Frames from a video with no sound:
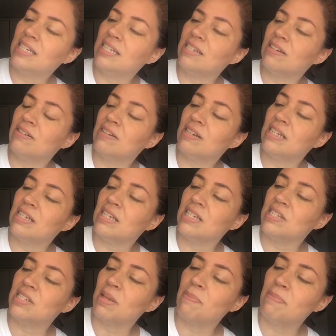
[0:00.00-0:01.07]
here
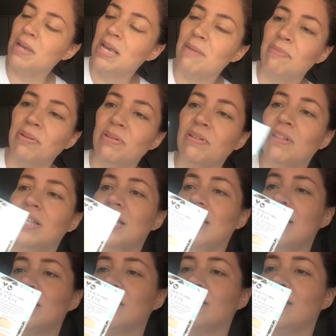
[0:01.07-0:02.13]
is pebble
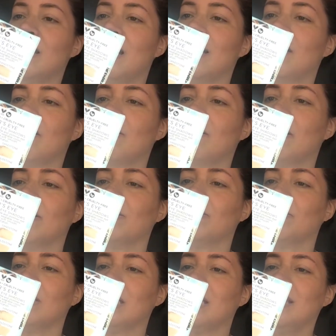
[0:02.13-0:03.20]
and tiger
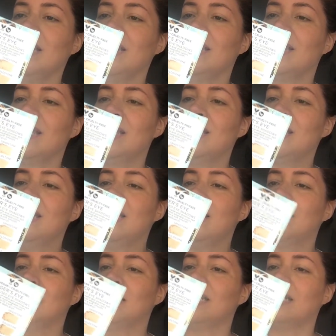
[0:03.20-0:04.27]
underneath.
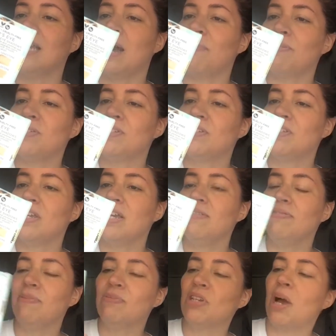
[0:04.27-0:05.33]
And then the opposite side
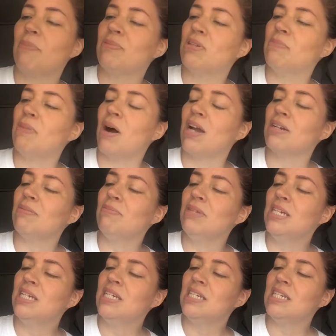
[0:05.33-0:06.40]
from top to
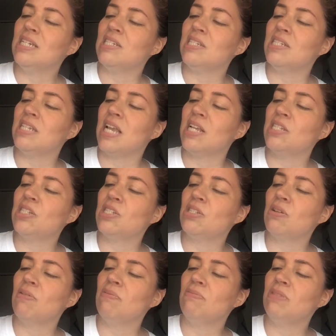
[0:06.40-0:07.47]
bottom is
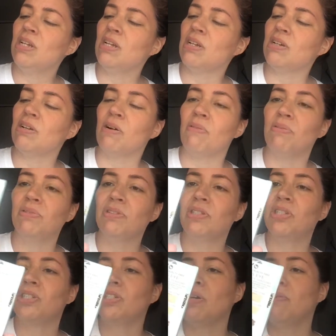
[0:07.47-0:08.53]
sandstone,
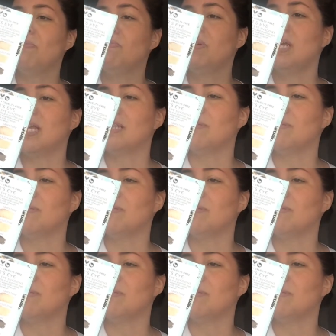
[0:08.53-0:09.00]
goldstone,